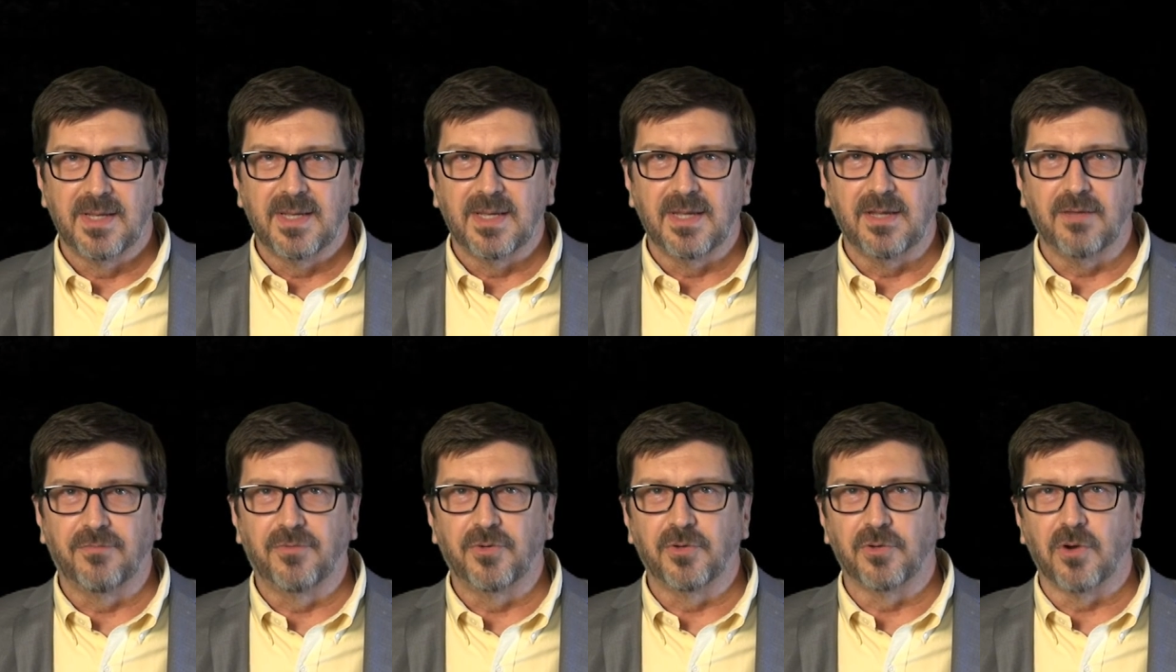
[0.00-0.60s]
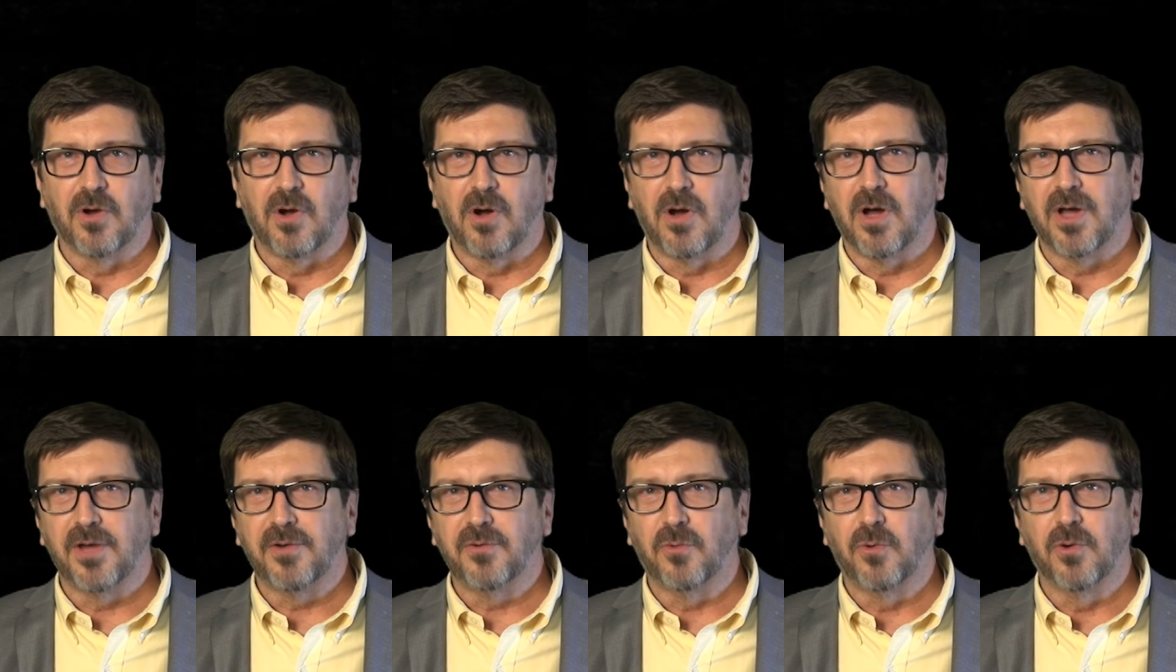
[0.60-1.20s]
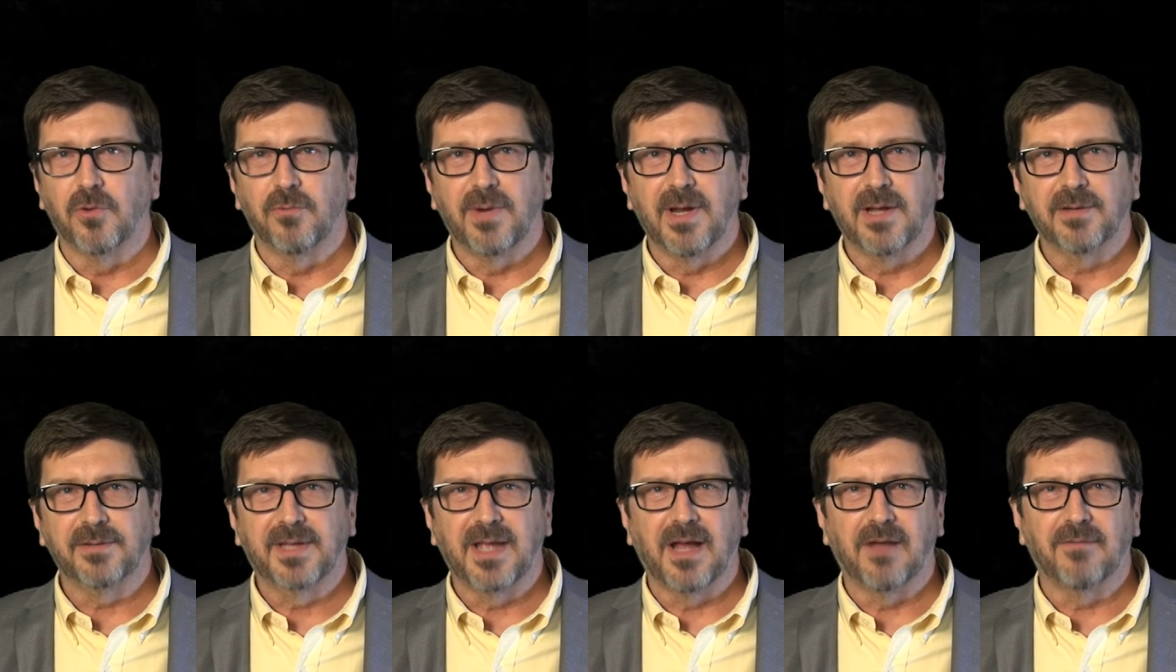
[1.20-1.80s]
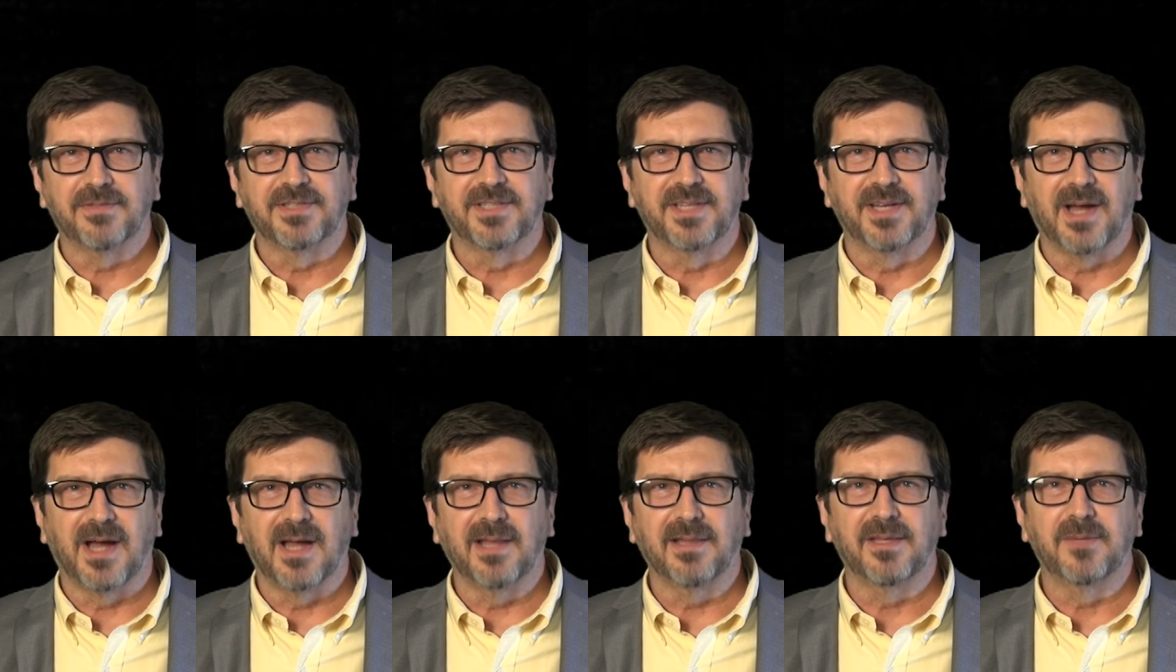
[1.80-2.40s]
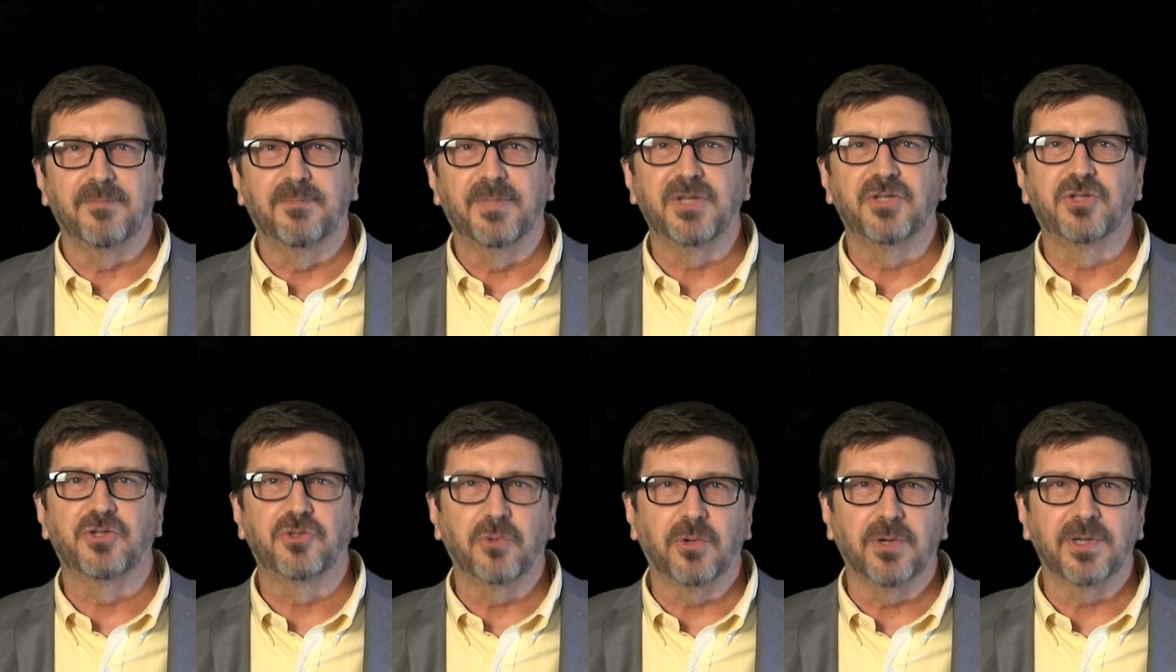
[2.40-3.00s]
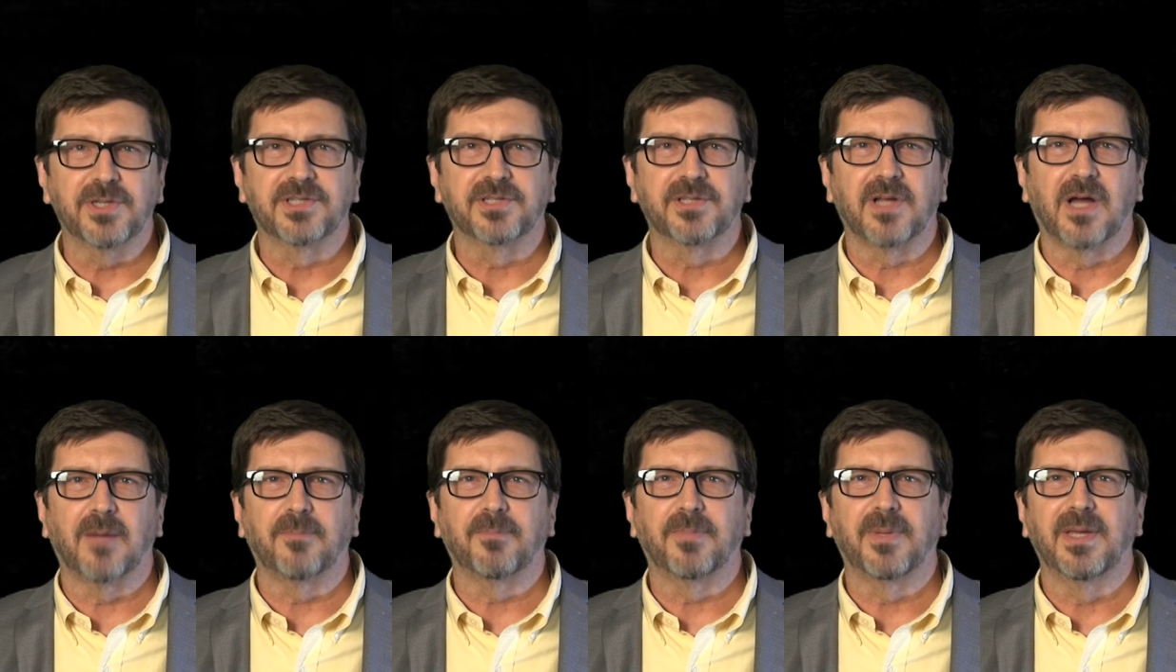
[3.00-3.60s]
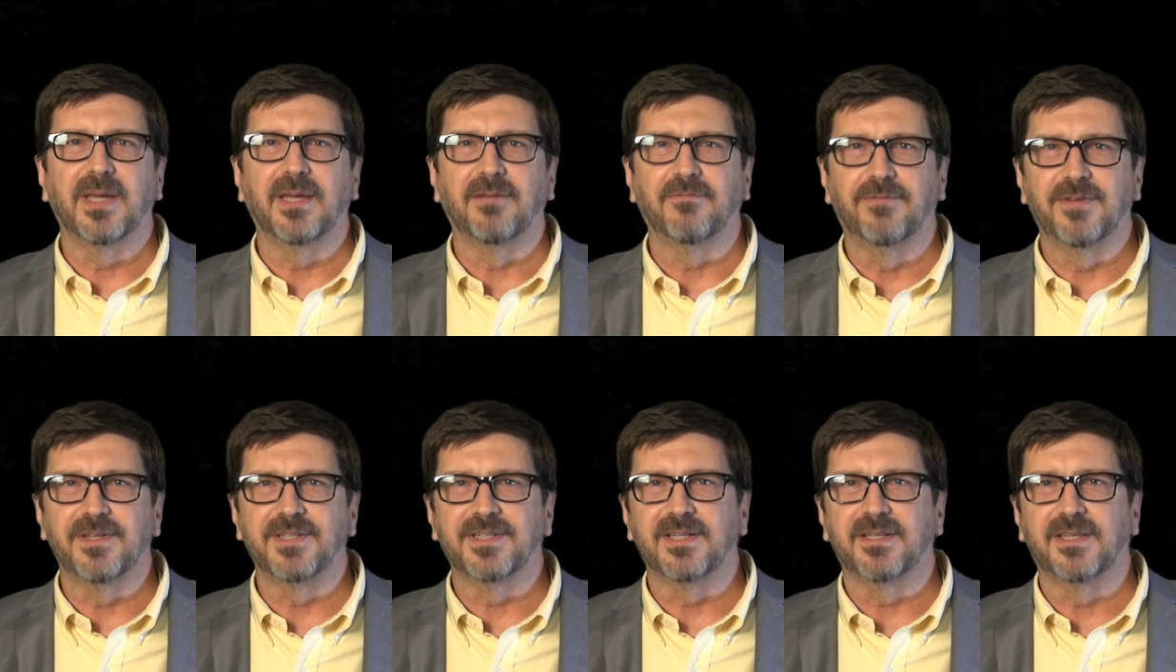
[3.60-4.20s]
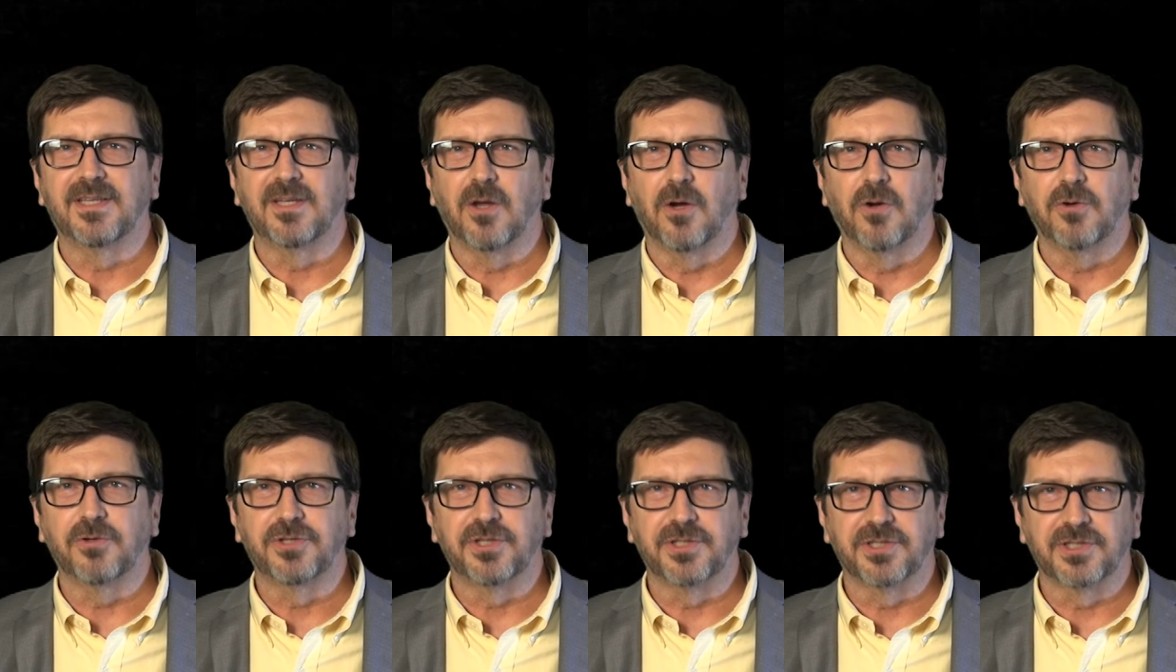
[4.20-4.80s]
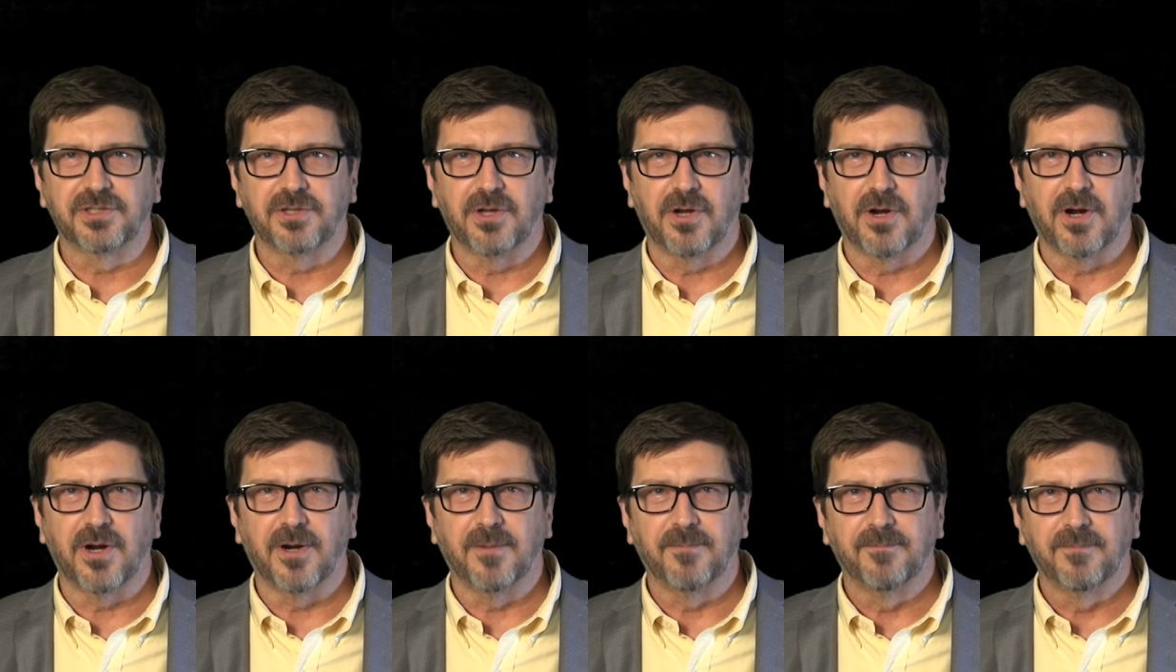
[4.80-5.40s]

If you're on or around Galveston Island, be sure to stop and visit the Ocean Star.